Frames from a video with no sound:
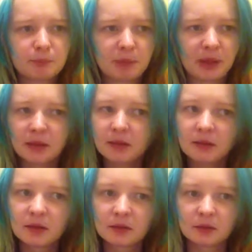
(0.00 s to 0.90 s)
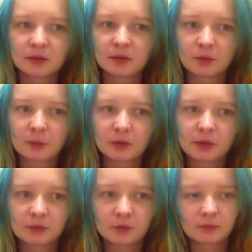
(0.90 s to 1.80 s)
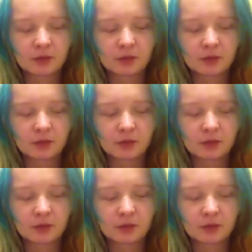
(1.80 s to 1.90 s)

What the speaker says: pink in some lights,